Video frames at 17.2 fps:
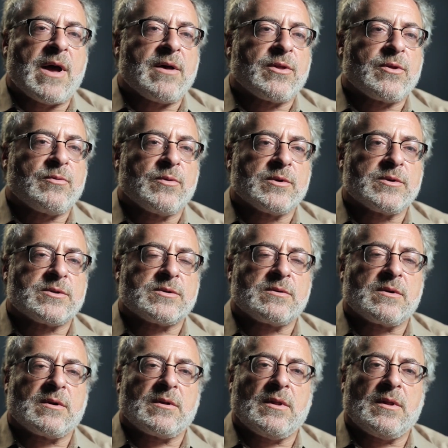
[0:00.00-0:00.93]
mouth
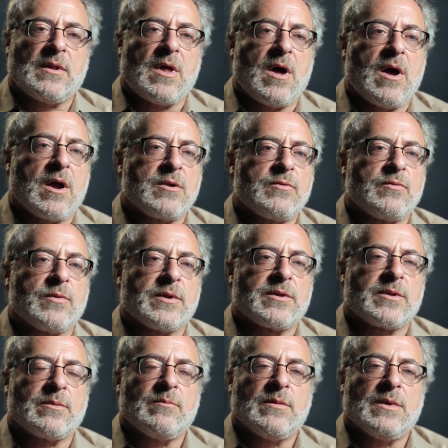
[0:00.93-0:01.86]
was clogged
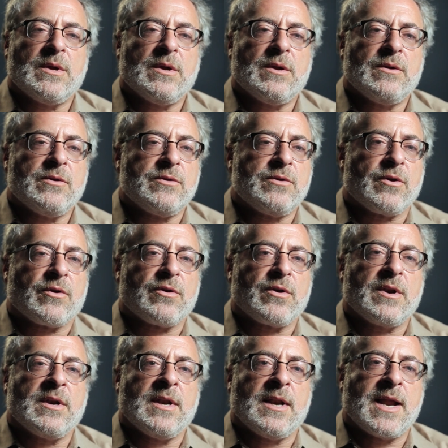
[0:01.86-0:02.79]
with
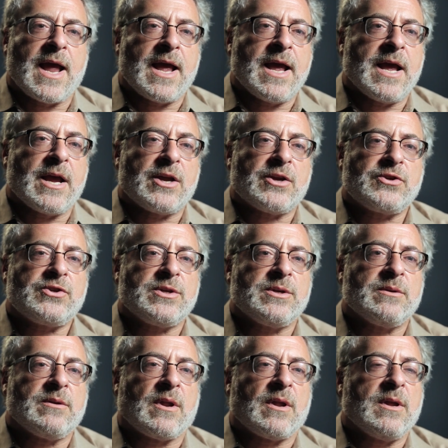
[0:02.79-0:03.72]
dirt and
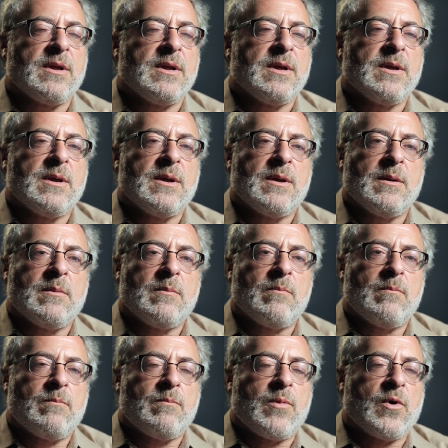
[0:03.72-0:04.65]
ash and
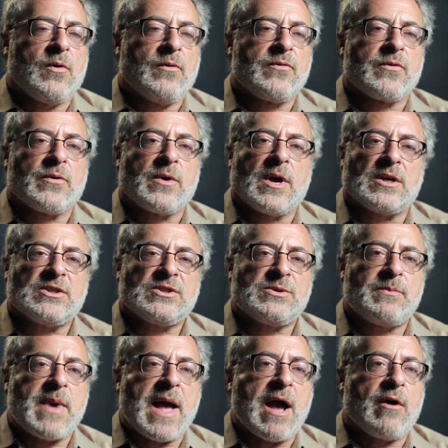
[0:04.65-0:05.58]

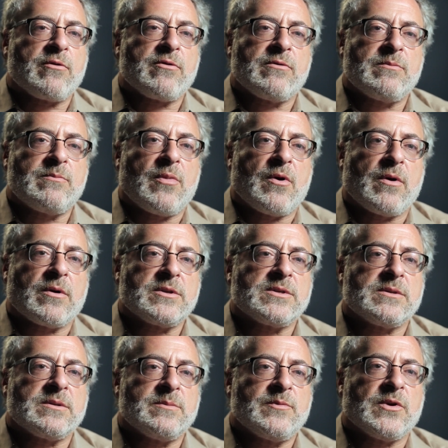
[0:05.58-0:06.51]
pulverized, powdered
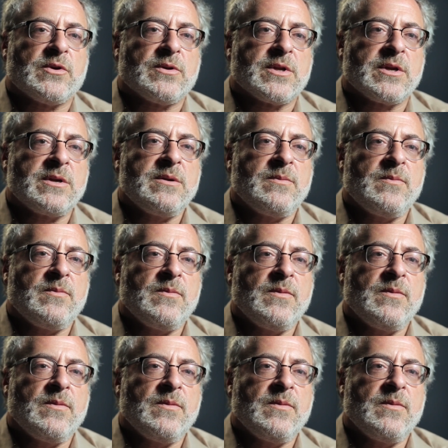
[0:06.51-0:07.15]
parts of the building.